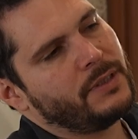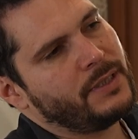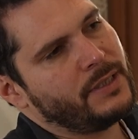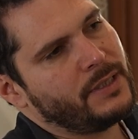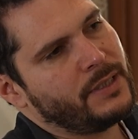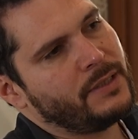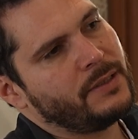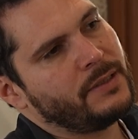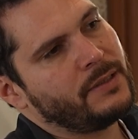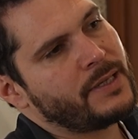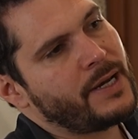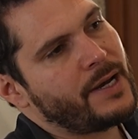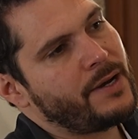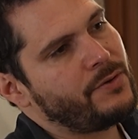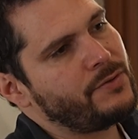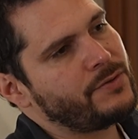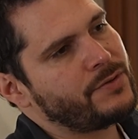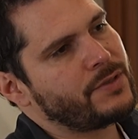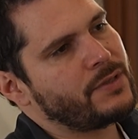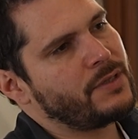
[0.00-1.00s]

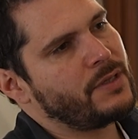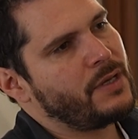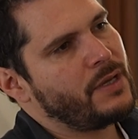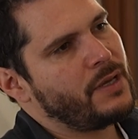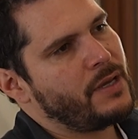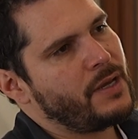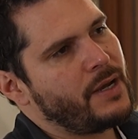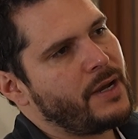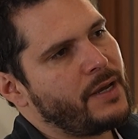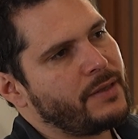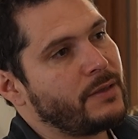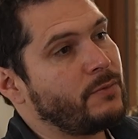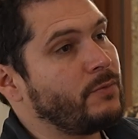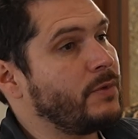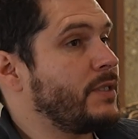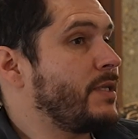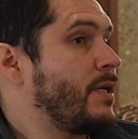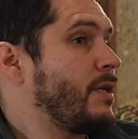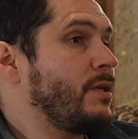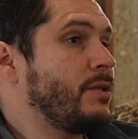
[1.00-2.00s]
in-house, and then we'll
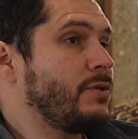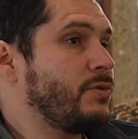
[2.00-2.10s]
take it